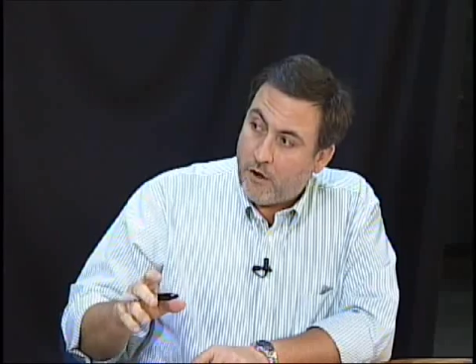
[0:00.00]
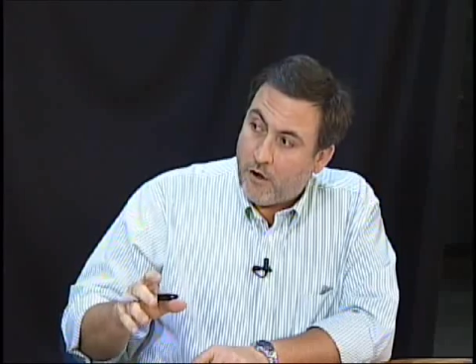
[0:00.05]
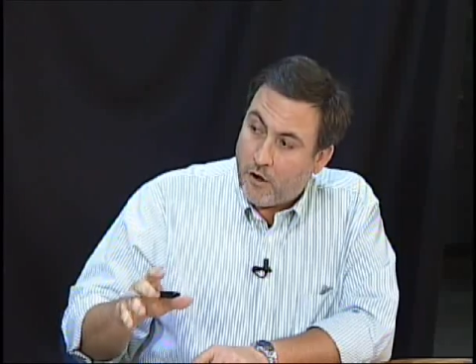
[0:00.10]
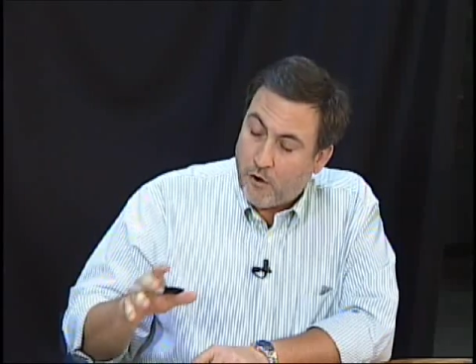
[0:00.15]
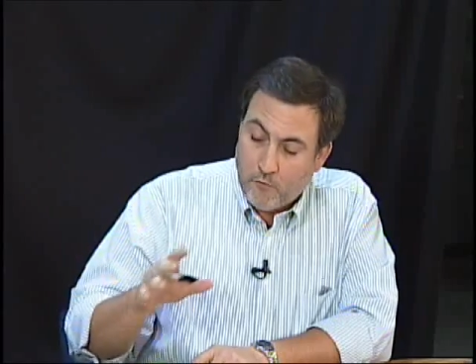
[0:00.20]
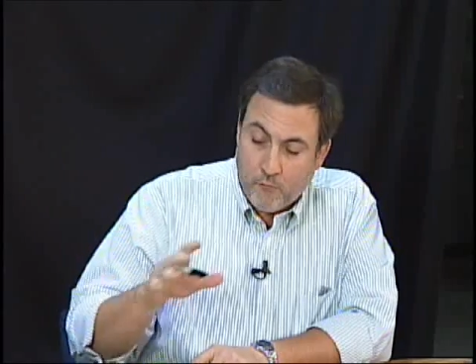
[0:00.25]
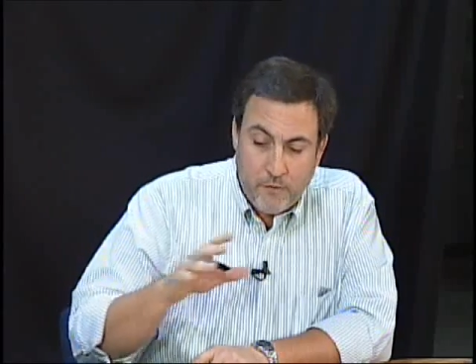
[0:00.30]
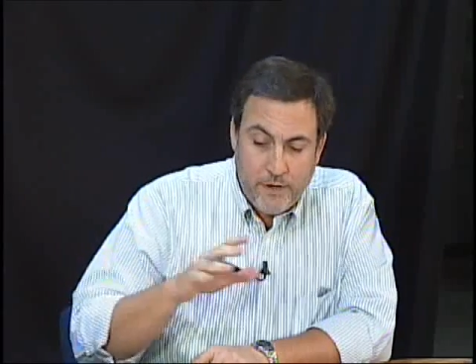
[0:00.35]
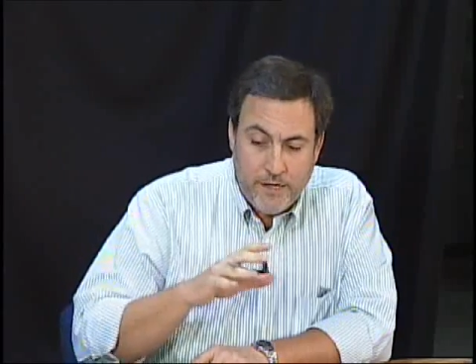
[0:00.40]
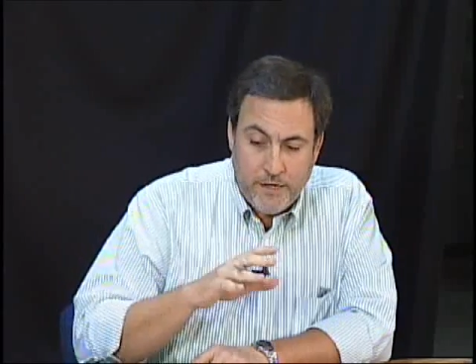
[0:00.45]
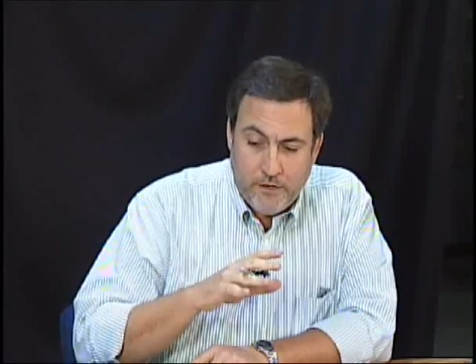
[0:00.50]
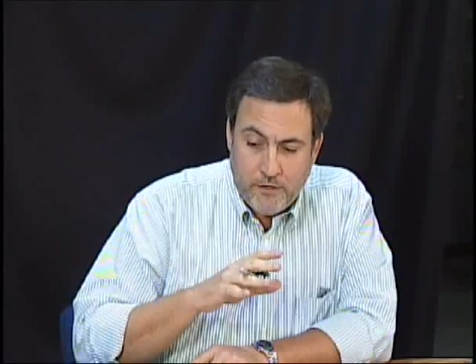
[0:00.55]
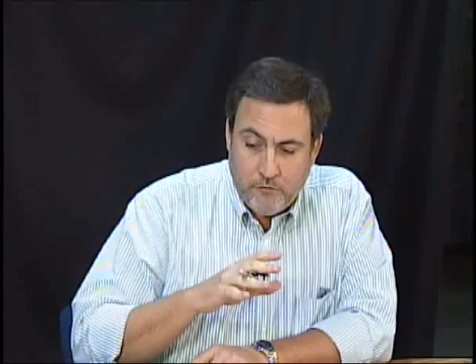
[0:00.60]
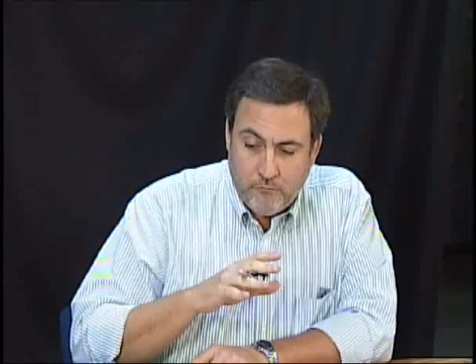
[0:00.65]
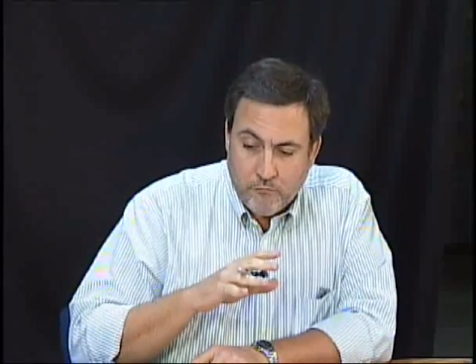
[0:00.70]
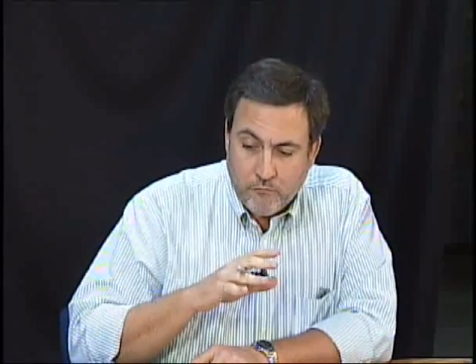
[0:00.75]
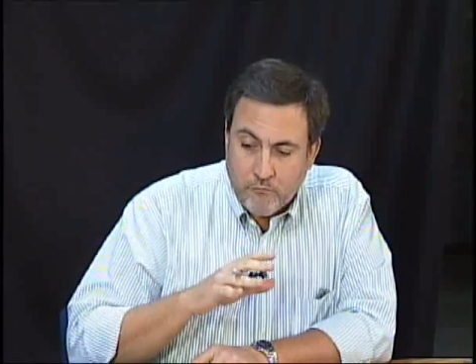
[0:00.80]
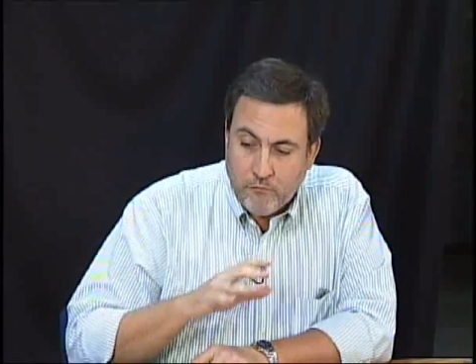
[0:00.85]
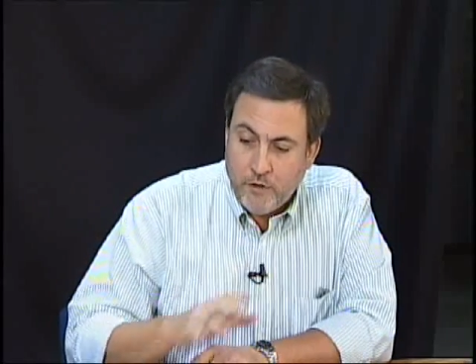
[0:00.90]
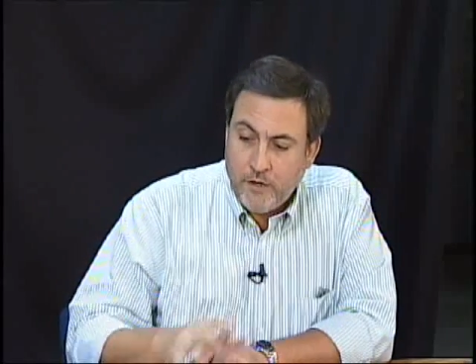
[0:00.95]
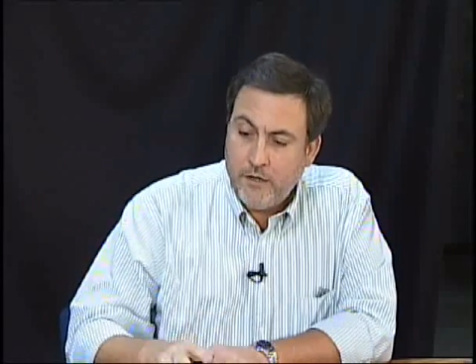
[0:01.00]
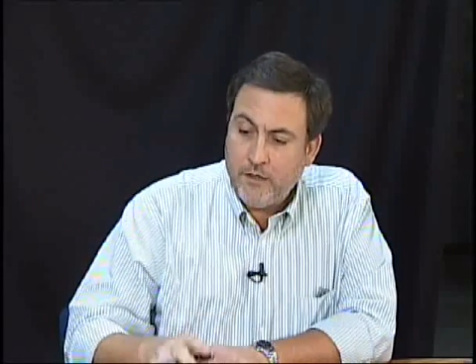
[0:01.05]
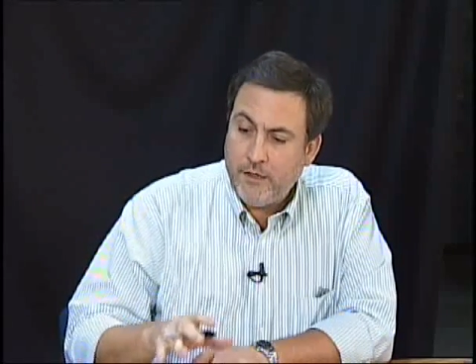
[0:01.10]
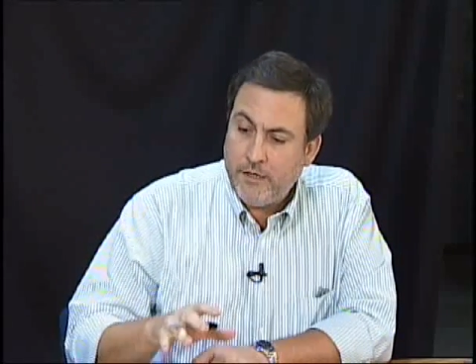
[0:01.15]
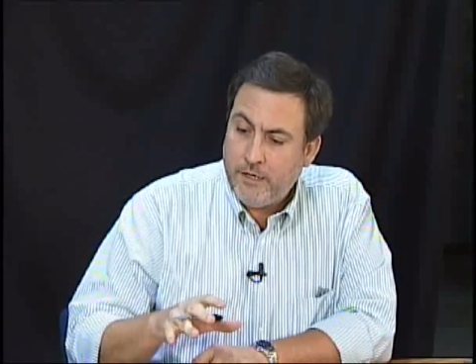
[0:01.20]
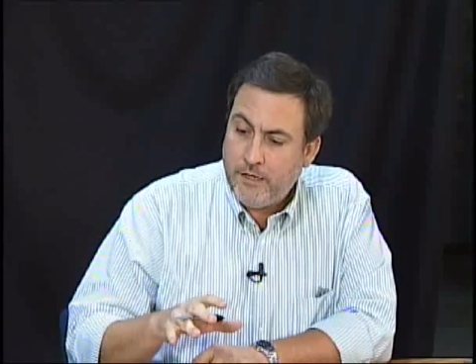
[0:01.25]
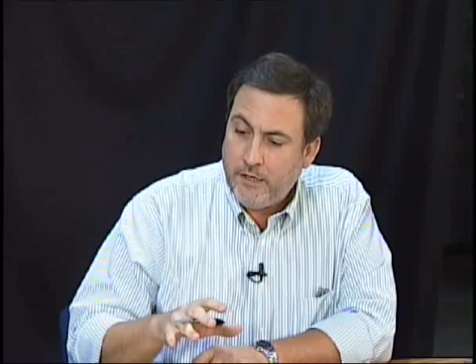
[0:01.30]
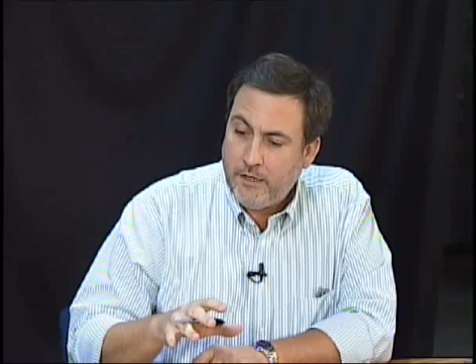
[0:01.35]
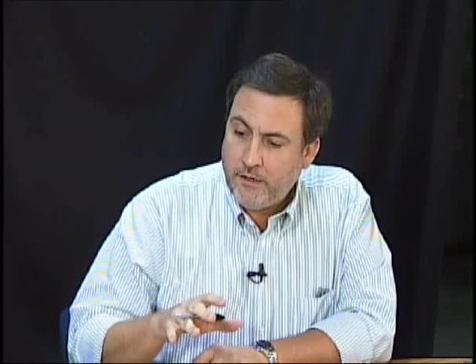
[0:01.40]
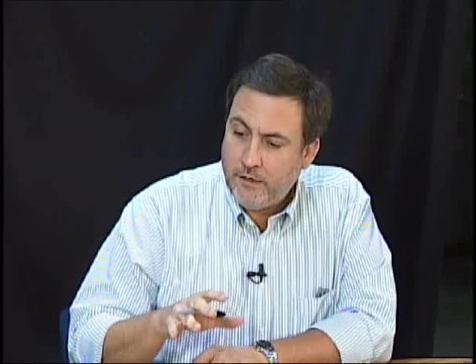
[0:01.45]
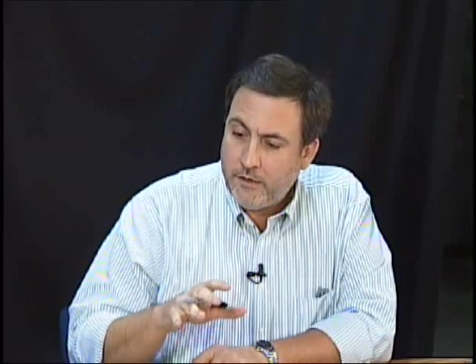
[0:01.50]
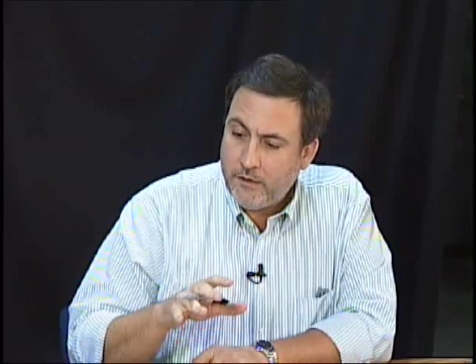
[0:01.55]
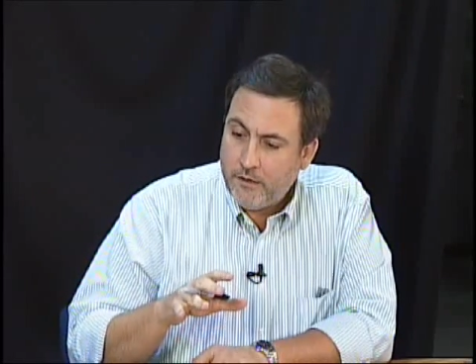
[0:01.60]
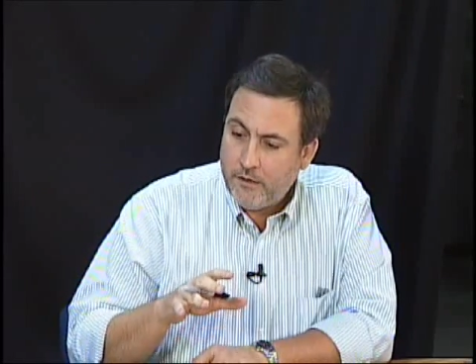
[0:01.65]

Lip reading: Are we really